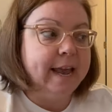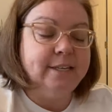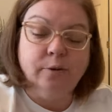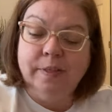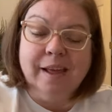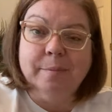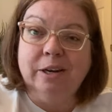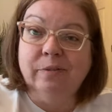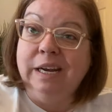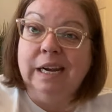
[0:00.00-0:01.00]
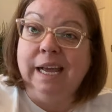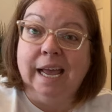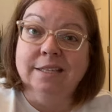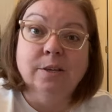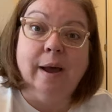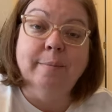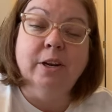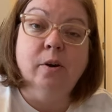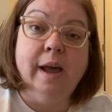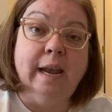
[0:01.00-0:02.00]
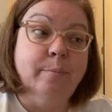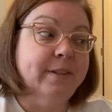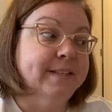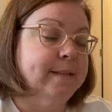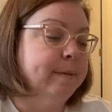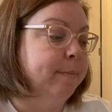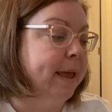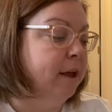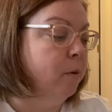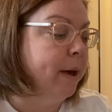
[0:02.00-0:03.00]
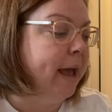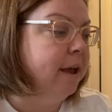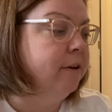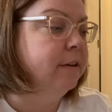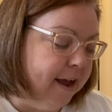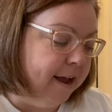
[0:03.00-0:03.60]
I don't think I'm gonna read it again, so I'm gonna go ahead and put this in my Pango pile.